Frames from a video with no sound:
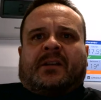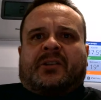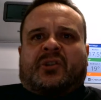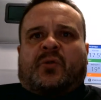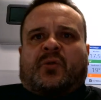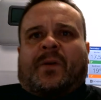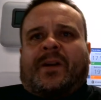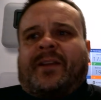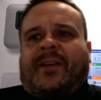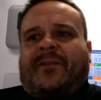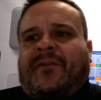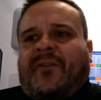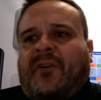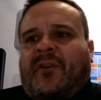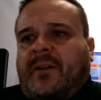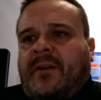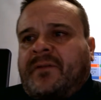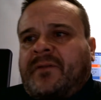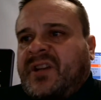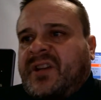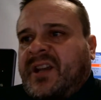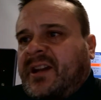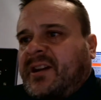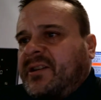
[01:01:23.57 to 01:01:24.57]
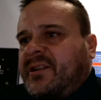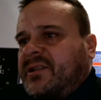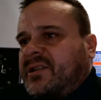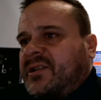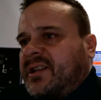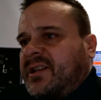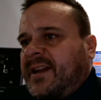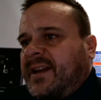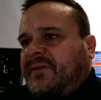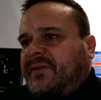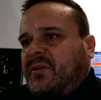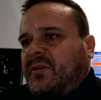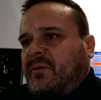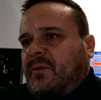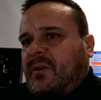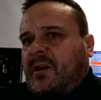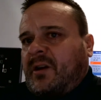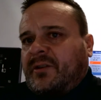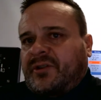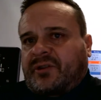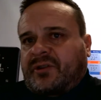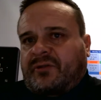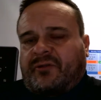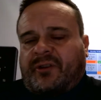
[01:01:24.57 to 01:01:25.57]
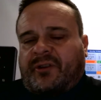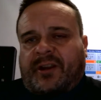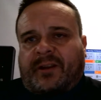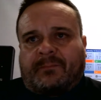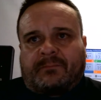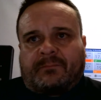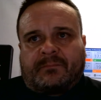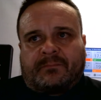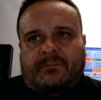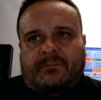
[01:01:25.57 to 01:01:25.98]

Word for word: 25 seconds left to answer it.